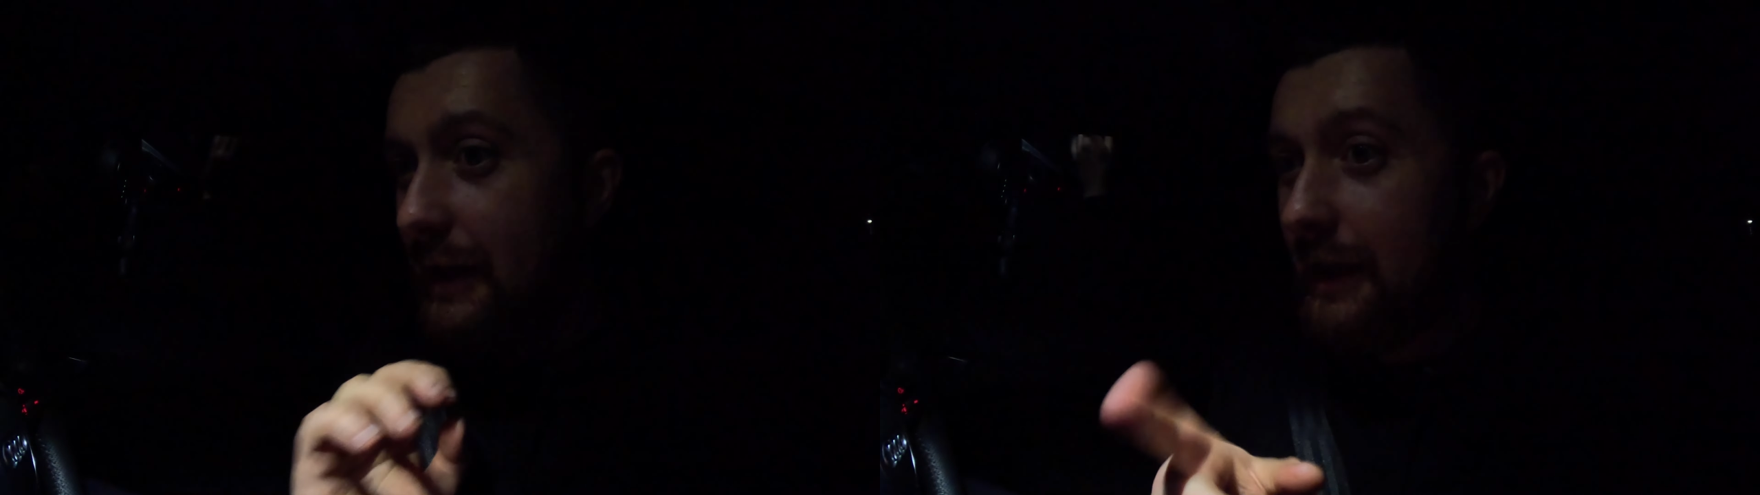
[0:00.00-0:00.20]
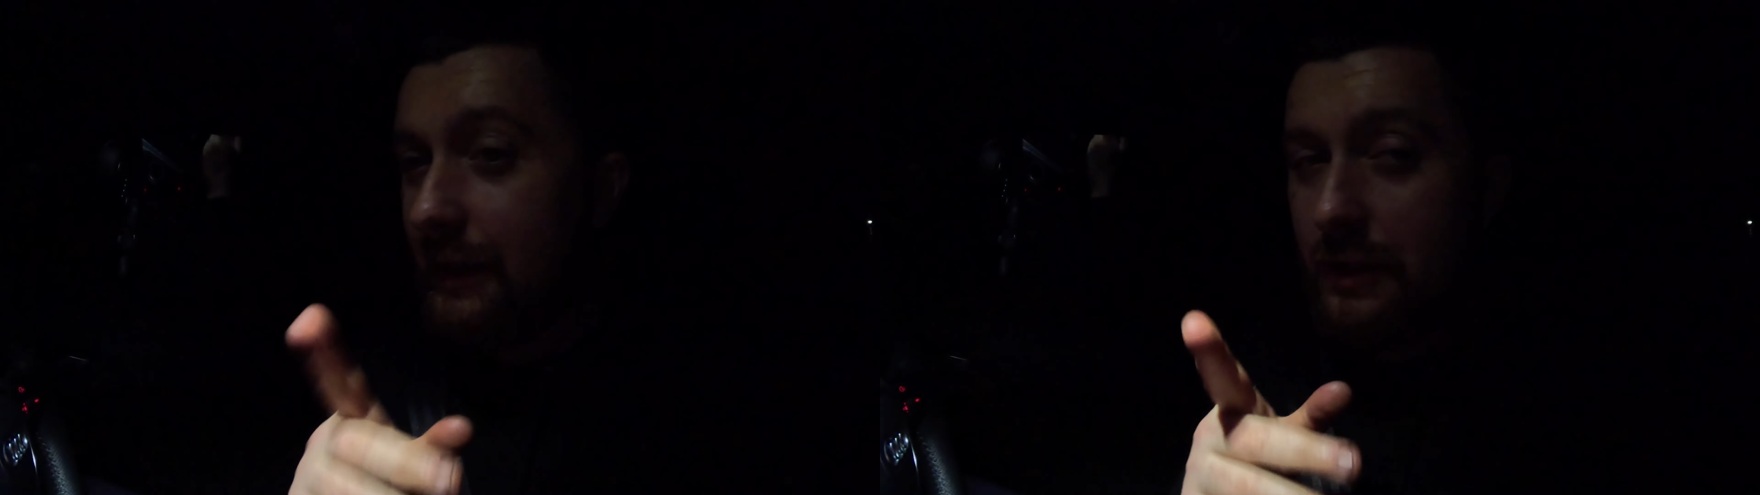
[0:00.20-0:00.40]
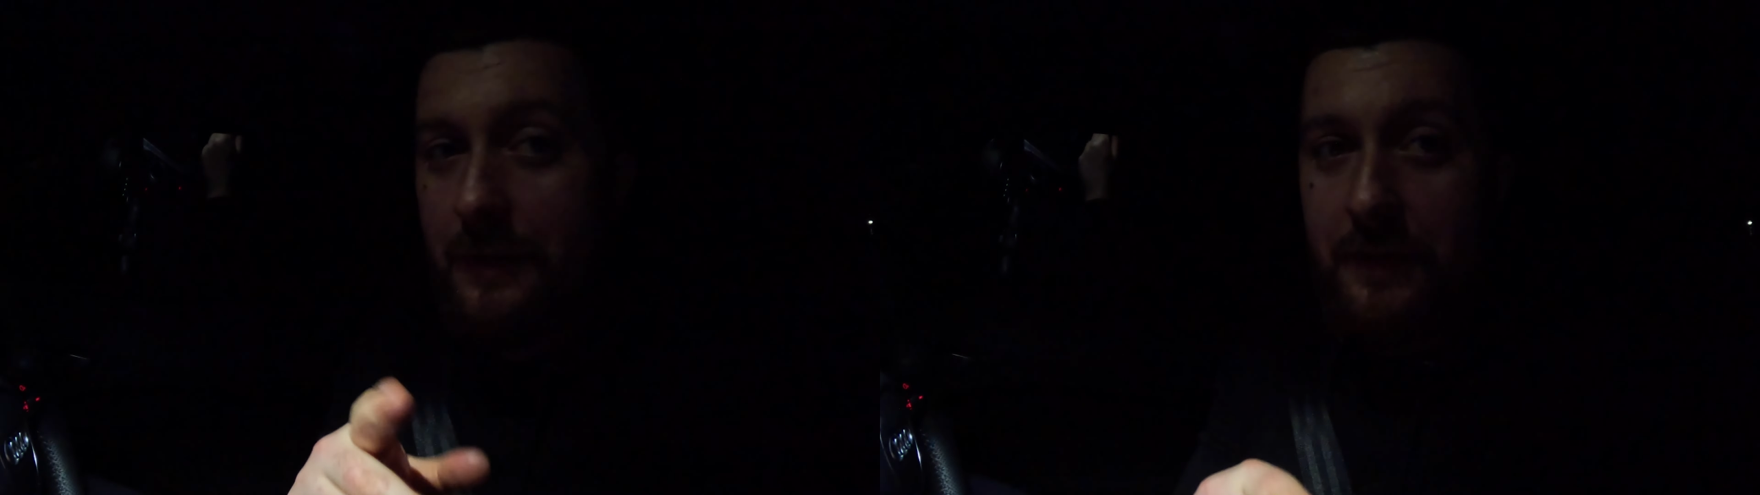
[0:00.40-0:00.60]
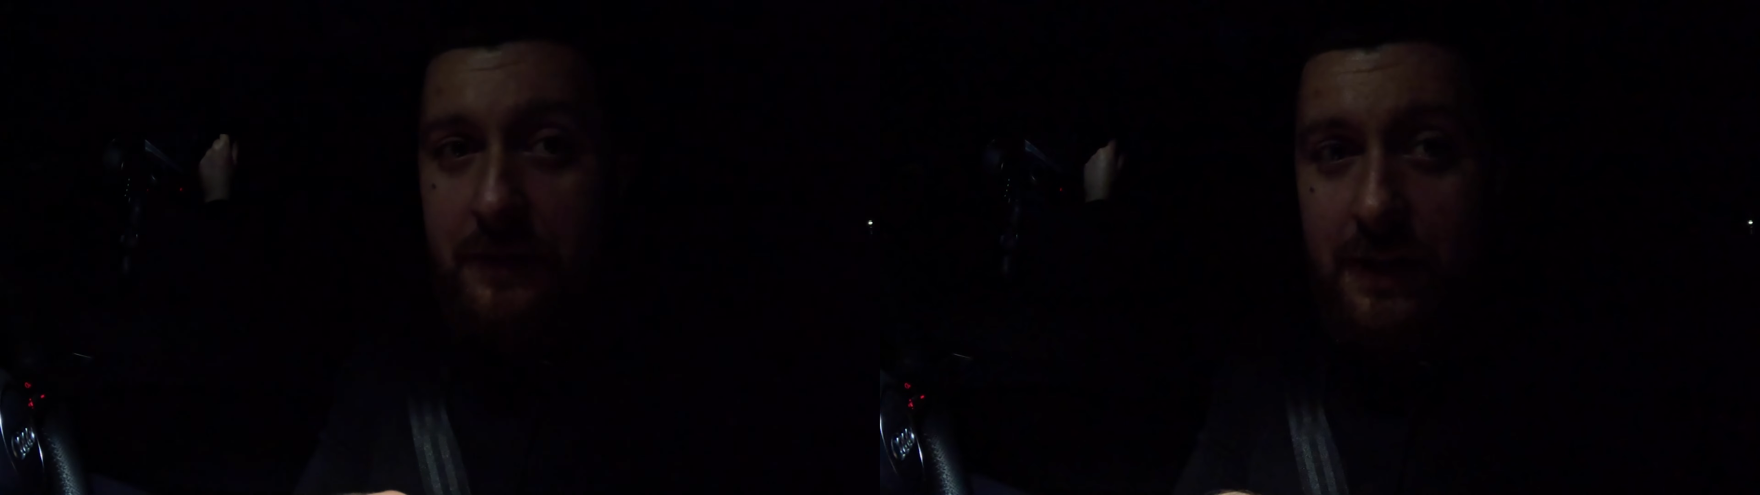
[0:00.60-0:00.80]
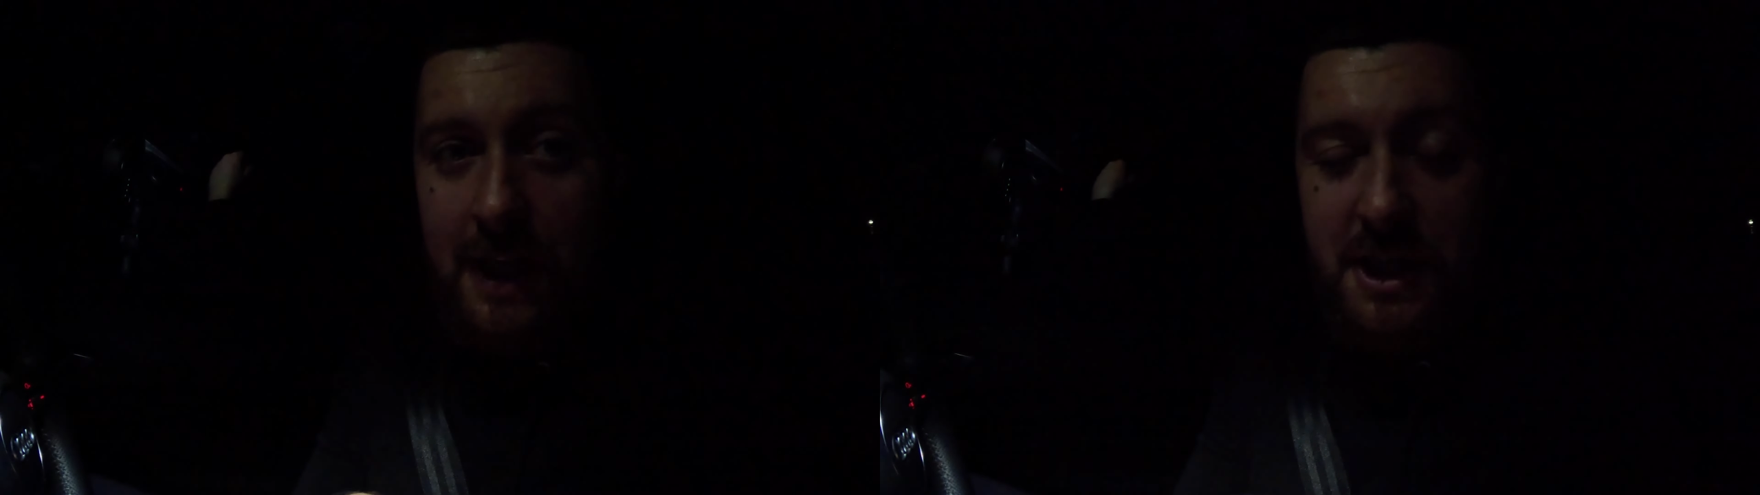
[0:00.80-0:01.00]
And I got something
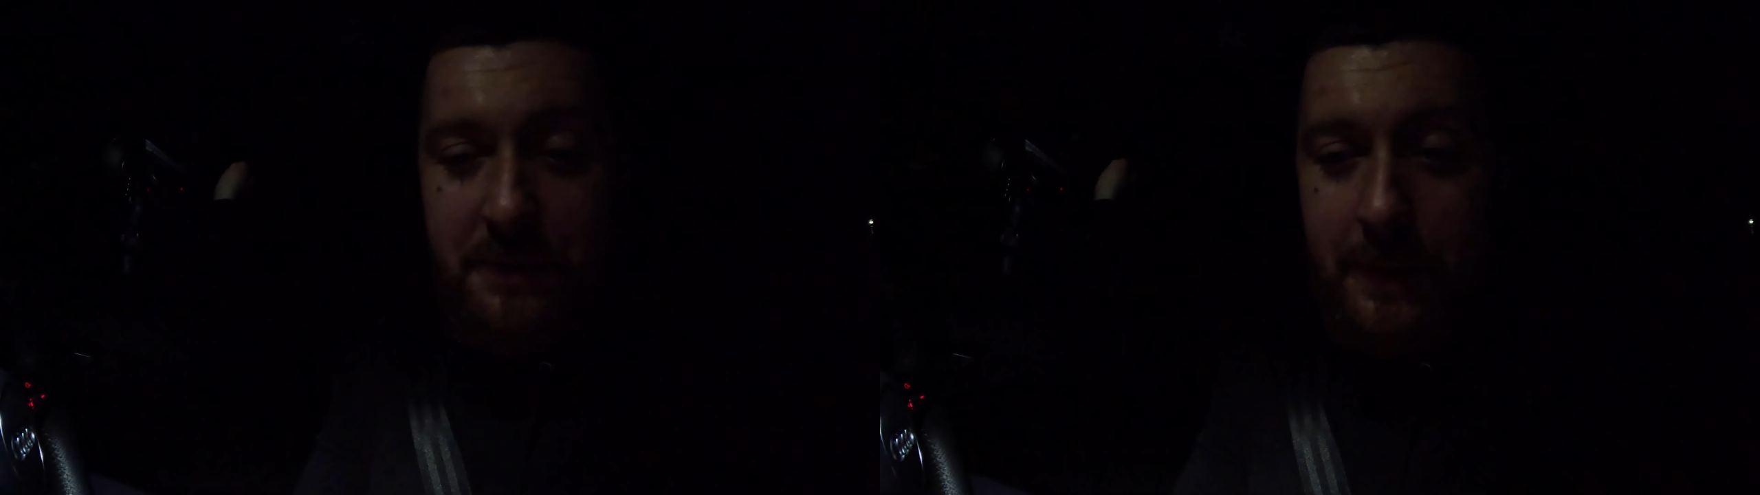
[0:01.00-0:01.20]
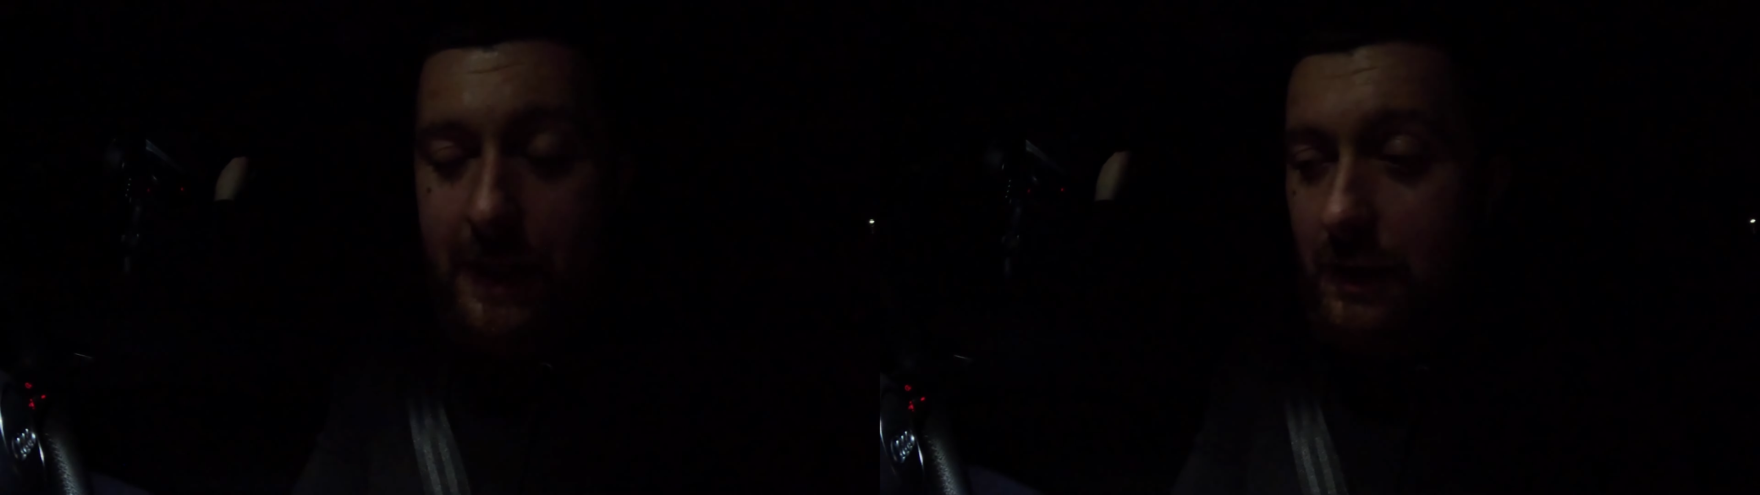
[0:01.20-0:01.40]
for the engine bay